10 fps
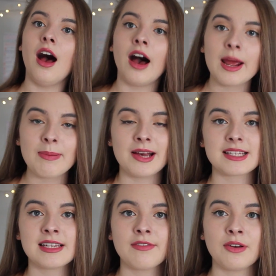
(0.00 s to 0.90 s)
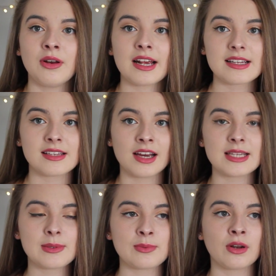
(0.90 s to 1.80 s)
I personally feel like
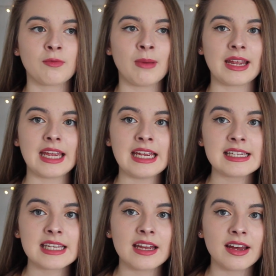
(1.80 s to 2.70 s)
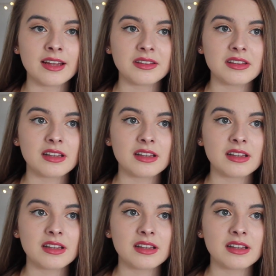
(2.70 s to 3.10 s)
science is one of my easier